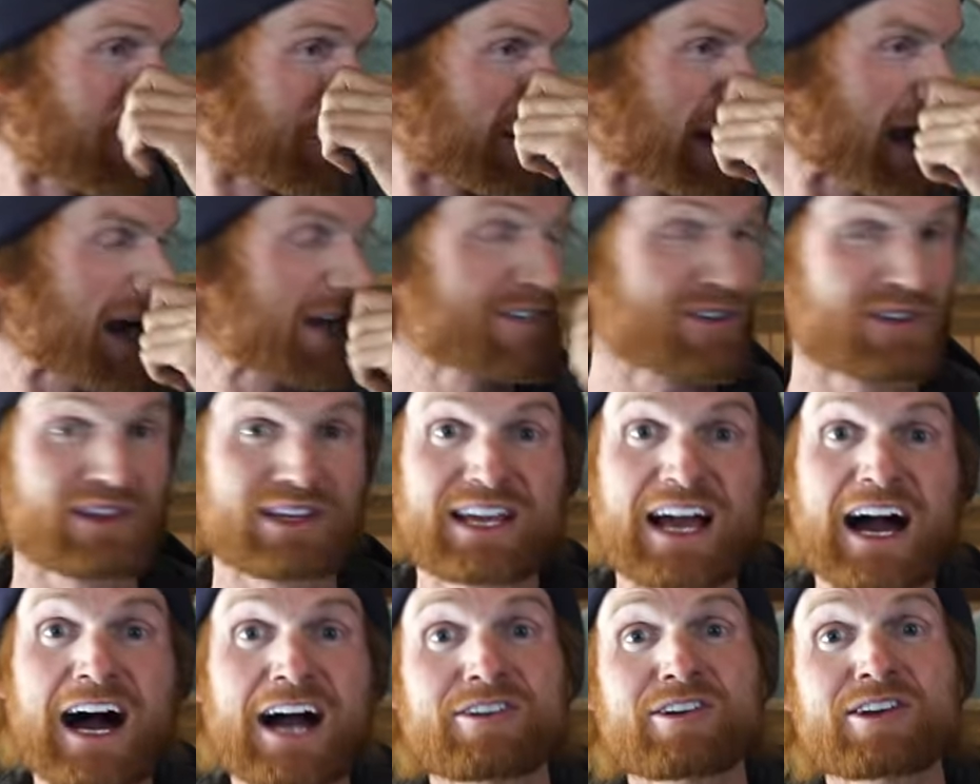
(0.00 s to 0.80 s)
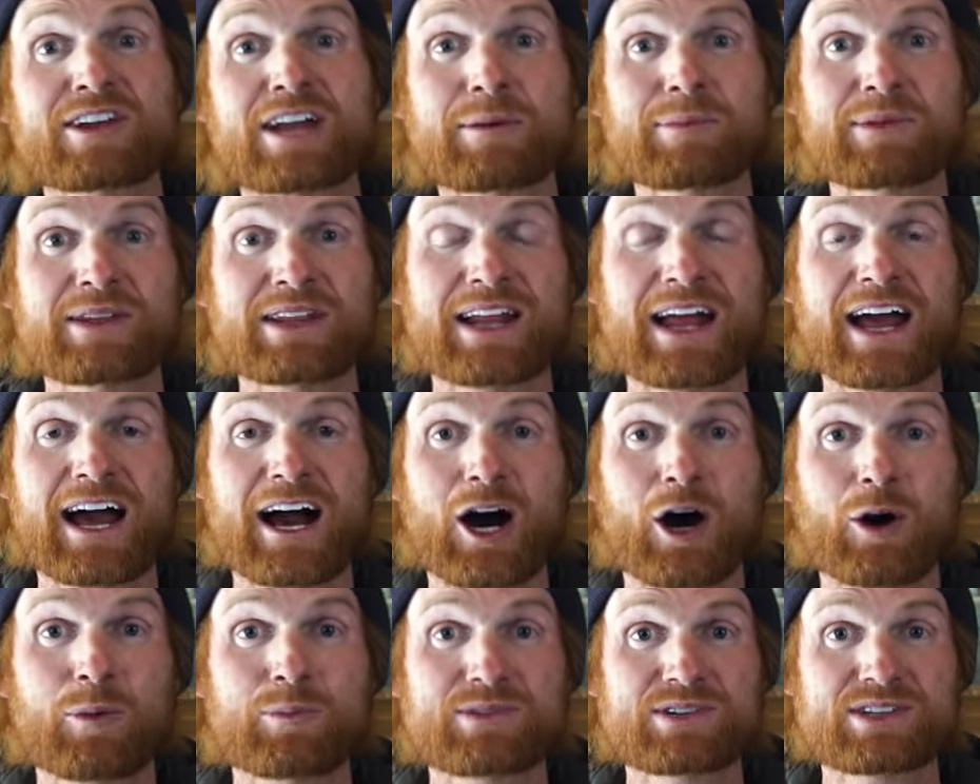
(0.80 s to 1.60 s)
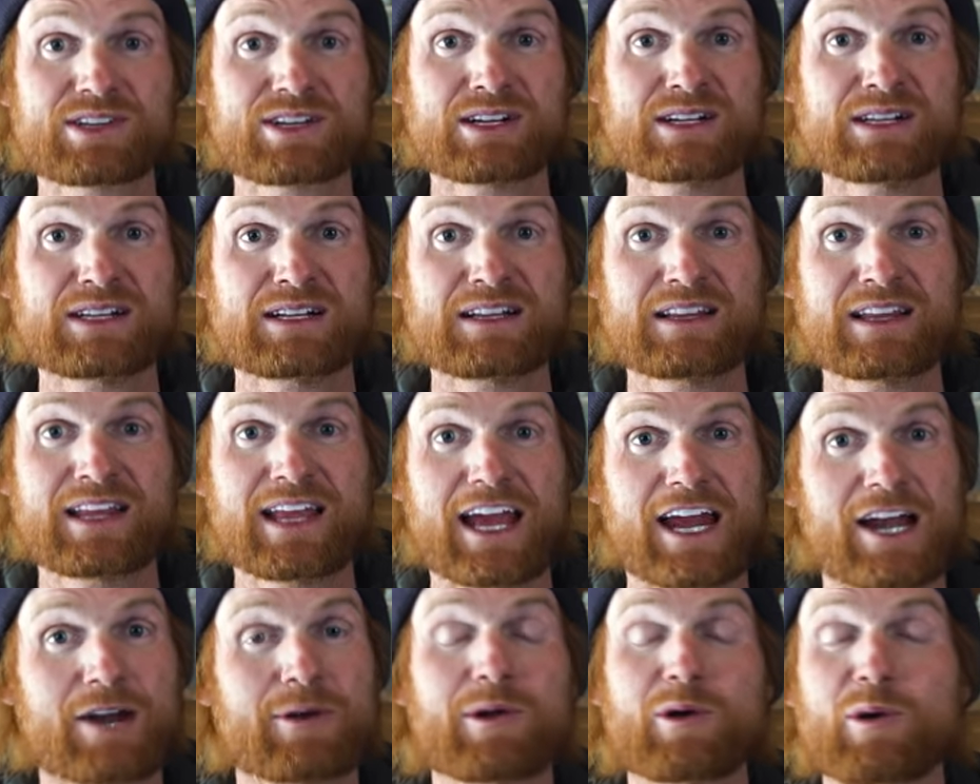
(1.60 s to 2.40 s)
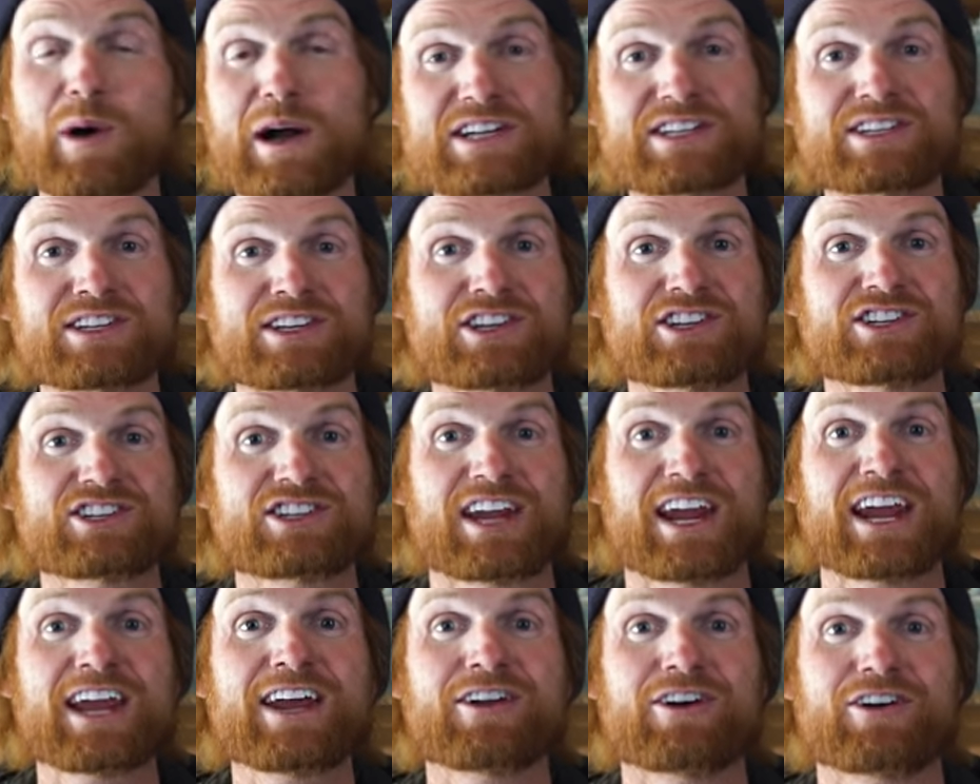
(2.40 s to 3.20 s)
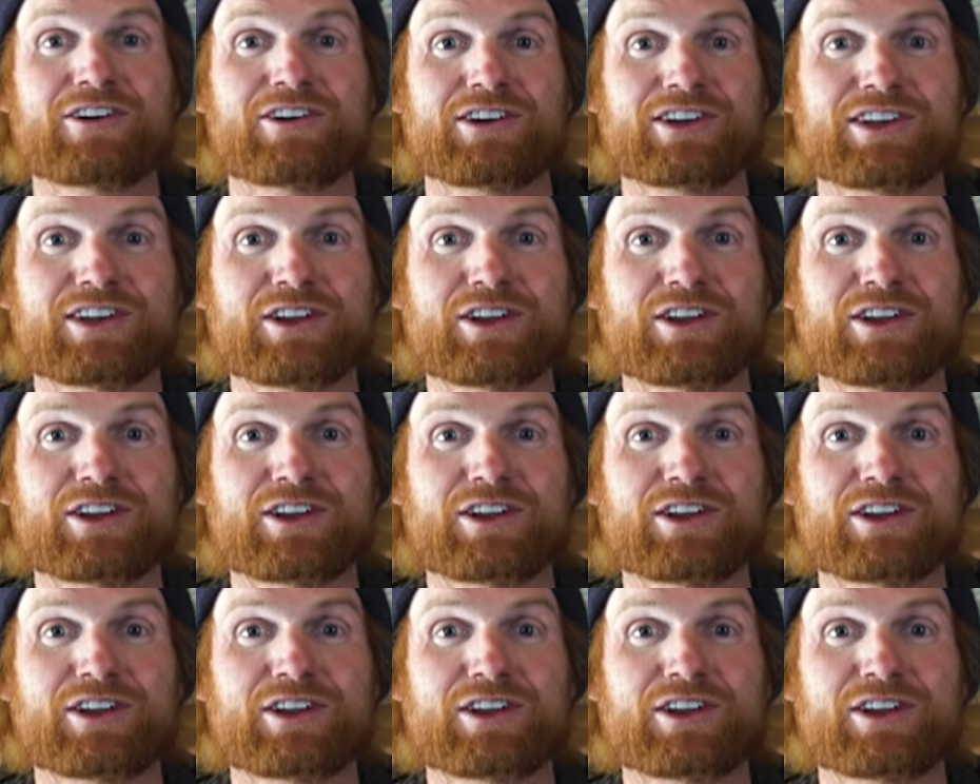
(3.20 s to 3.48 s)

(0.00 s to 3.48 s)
guys from the concrete company that helped, and everybody watching this channel.